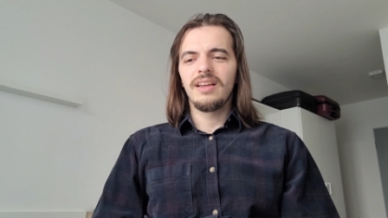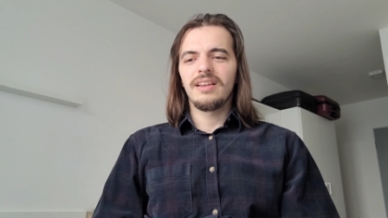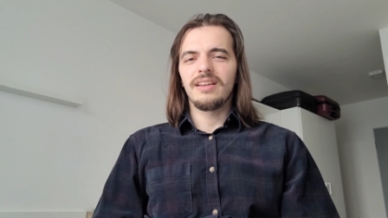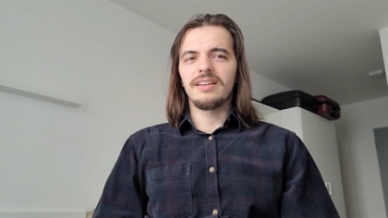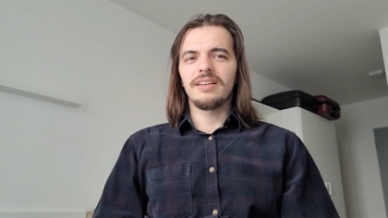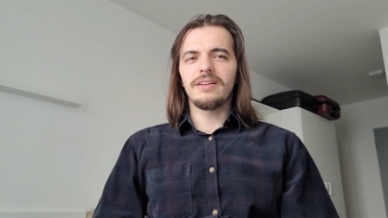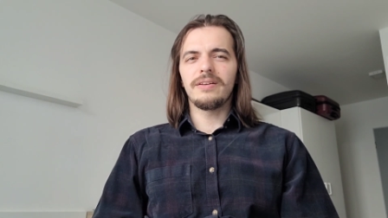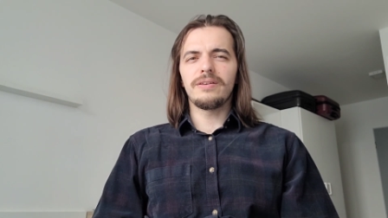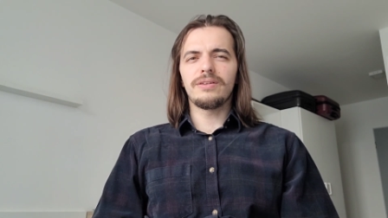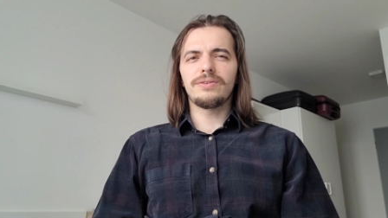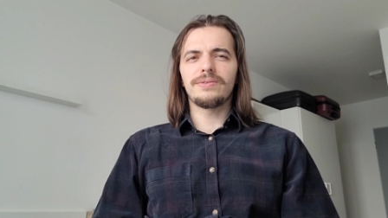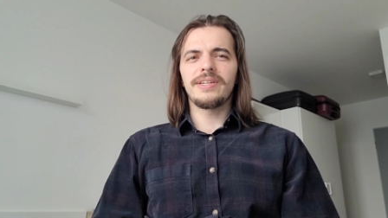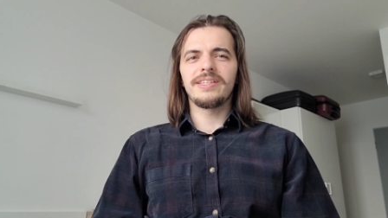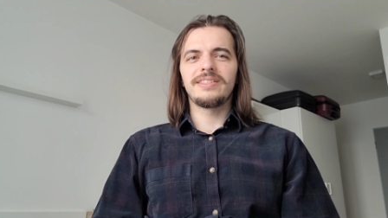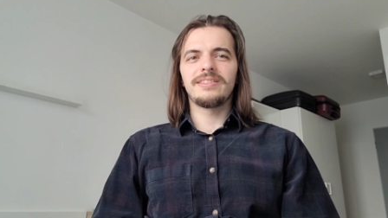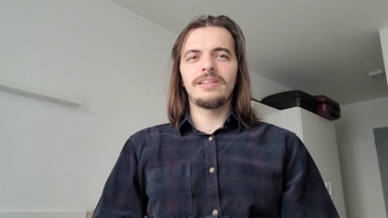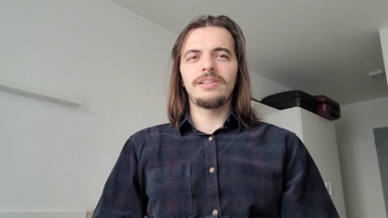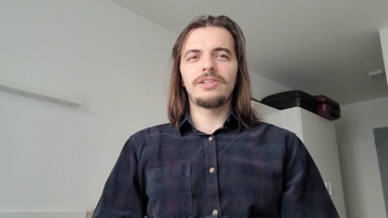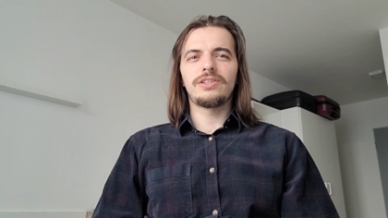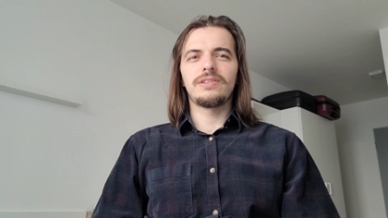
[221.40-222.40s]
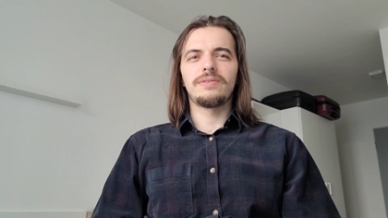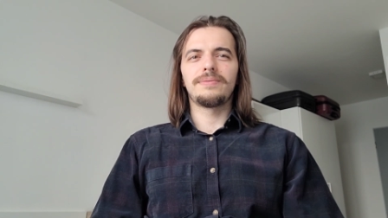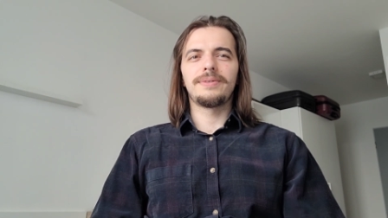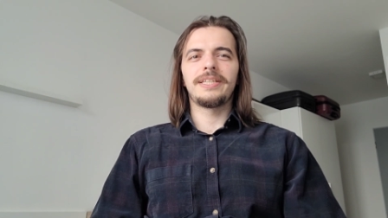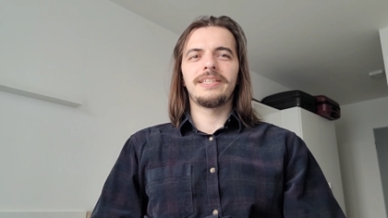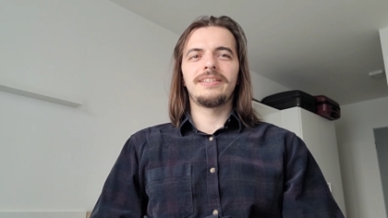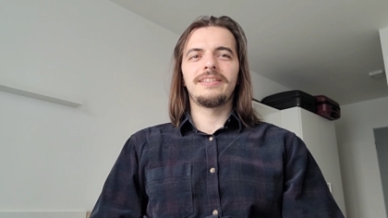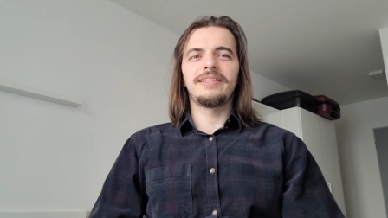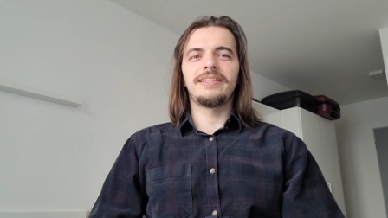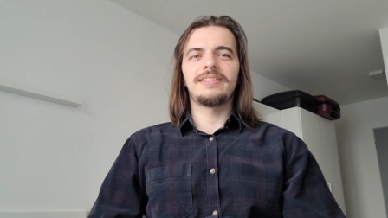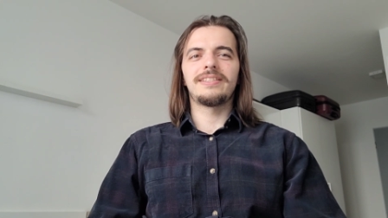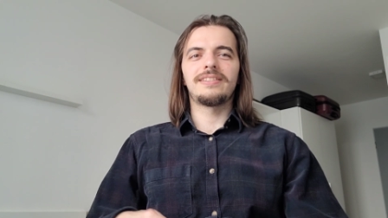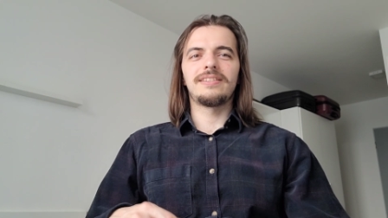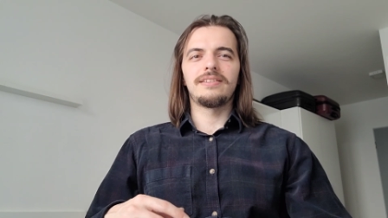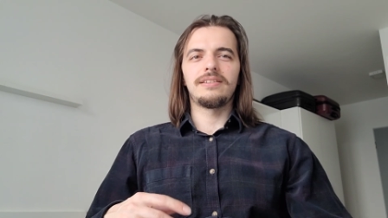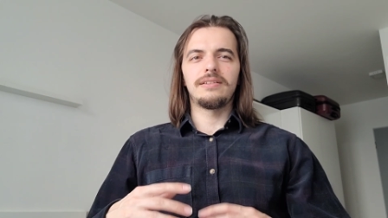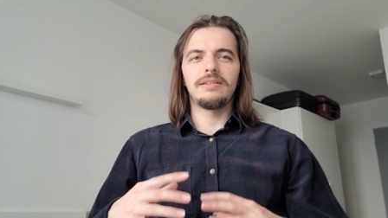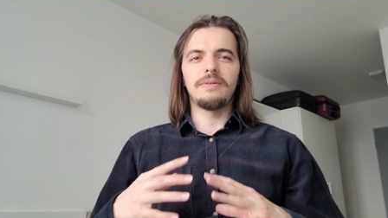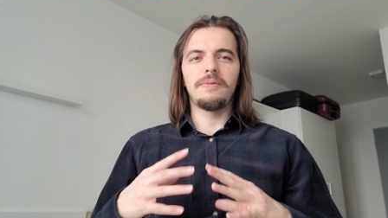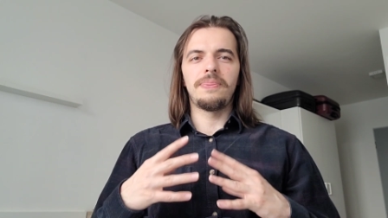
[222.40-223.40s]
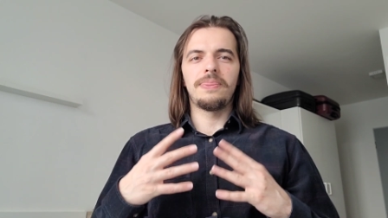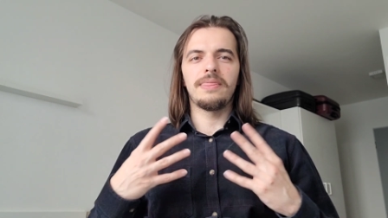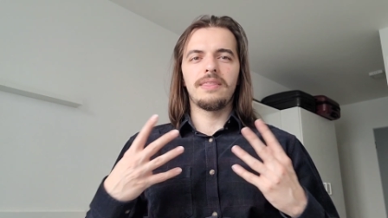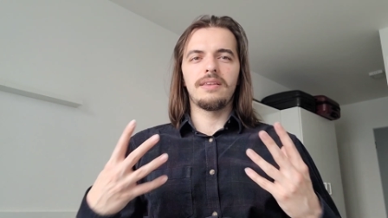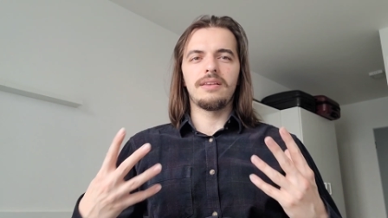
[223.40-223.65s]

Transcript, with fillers: The characterization within this uh,